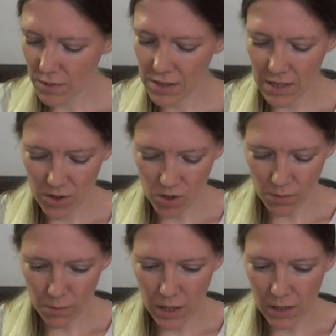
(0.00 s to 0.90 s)
See, it's
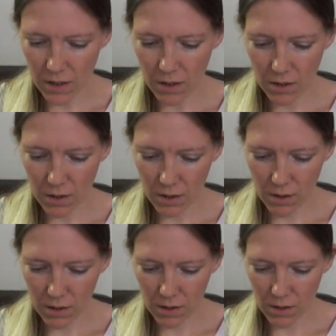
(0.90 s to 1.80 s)
on my
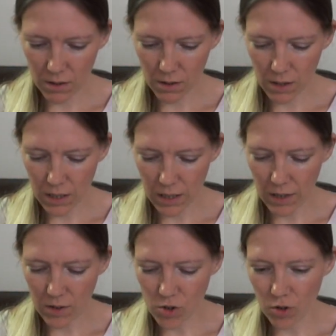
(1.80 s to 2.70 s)

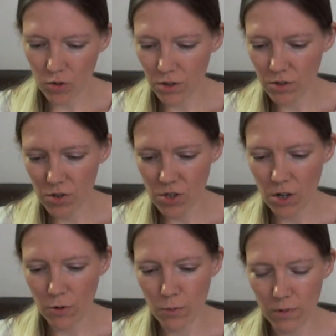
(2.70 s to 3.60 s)
Kindle,
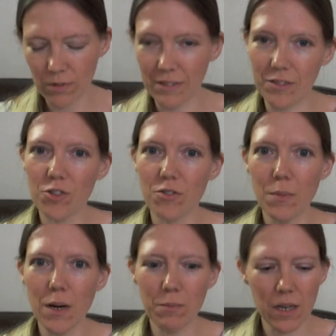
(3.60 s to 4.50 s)
so to
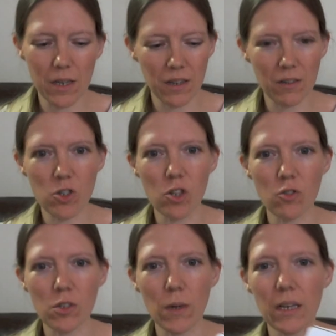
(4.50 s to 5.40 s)
remind me, I just
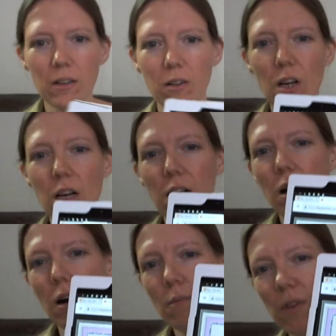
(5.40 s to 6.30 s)
looked at my Kindle.
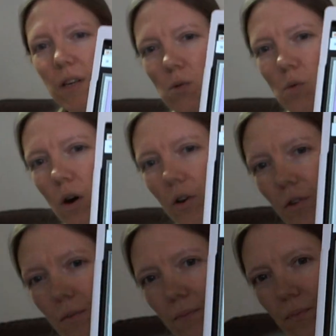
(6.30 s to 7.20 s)
This one